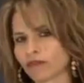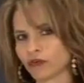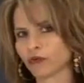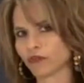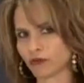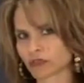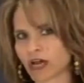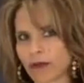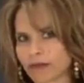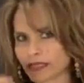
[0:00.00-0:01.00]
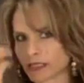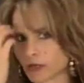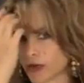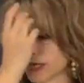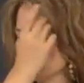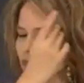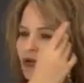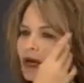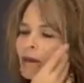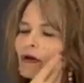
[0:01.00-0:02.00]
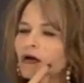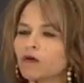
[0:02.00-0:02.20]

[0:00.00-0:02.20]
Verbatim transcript: a few of those topics that you guys bring up.